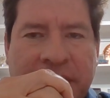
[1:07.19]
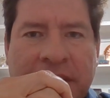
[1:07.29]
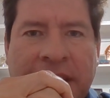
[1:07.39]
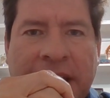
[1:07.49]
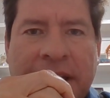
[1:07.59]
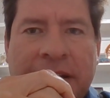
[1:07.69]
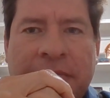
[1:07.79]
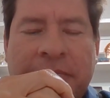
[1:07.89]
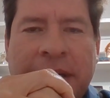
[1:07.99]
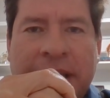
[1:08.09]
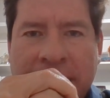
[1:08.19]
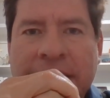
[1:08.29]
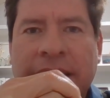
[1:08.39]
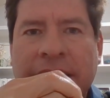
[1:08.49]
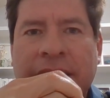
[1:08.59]
that
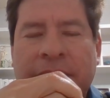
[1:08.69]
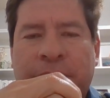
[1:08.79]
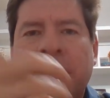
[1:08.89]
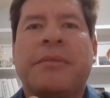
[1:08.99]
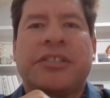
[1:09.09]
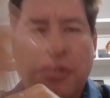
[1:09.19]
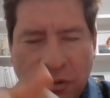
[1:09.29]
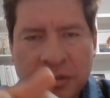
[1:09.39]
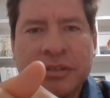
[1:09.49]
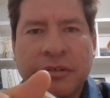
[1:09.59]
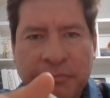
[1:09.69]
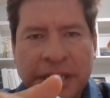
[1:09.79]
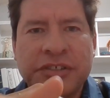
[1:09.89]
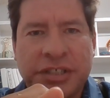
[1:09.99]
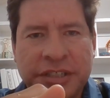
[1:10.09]
Matilde pretty much also
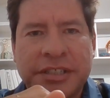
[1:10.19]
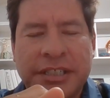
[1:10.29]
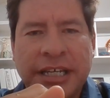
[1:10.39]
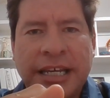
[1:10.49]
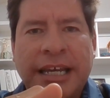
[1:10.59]
mentions